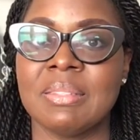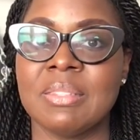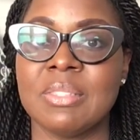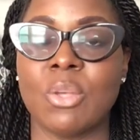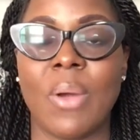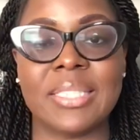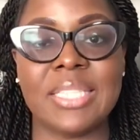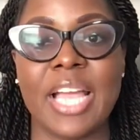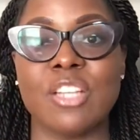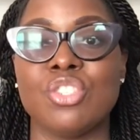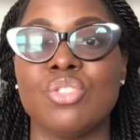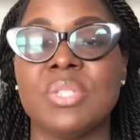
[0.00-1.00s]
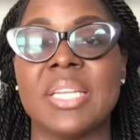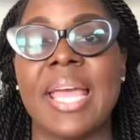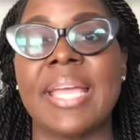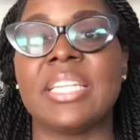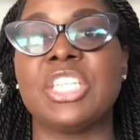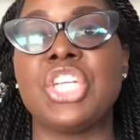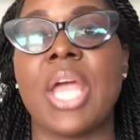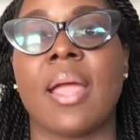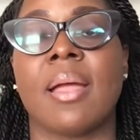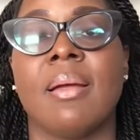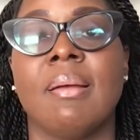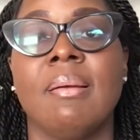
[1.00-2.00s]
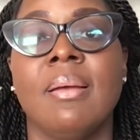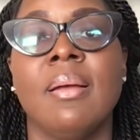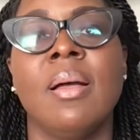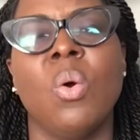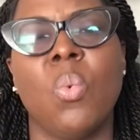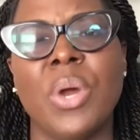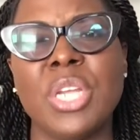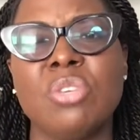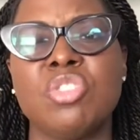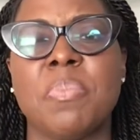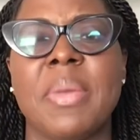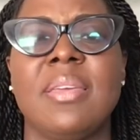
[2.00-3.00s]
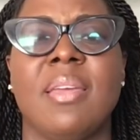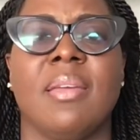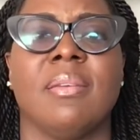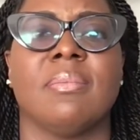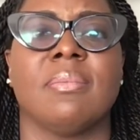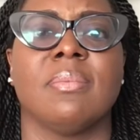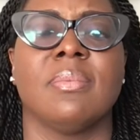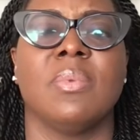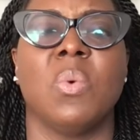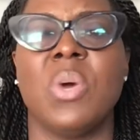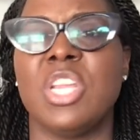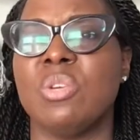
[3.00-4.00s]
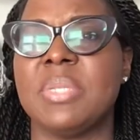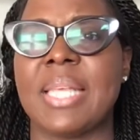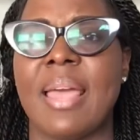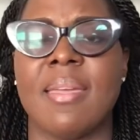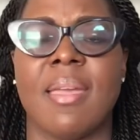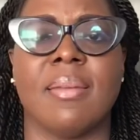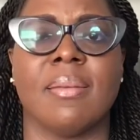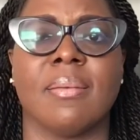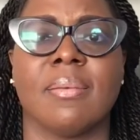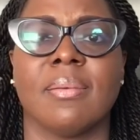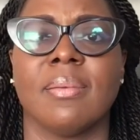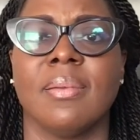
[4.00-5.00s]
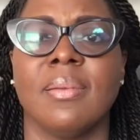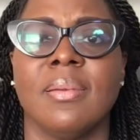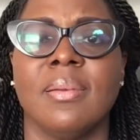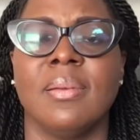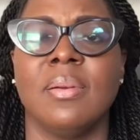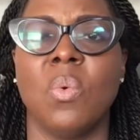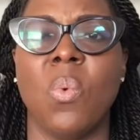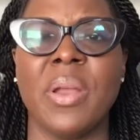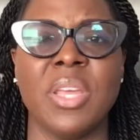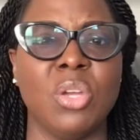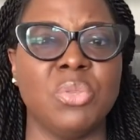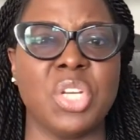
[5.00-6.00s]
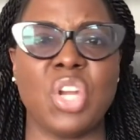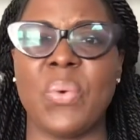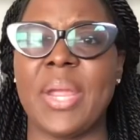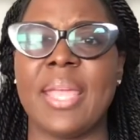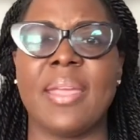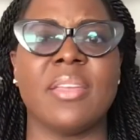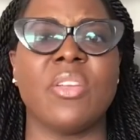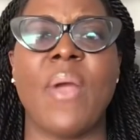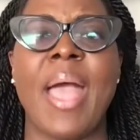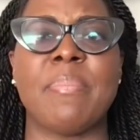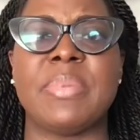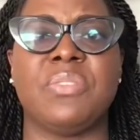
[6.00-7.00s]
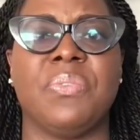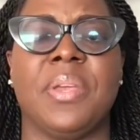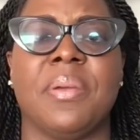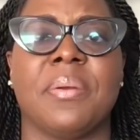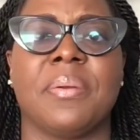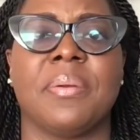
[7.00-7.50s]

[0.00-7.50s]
So I challenge you today to check. What are you speaking? What are you saying? What are you decreeing in your atmosphere?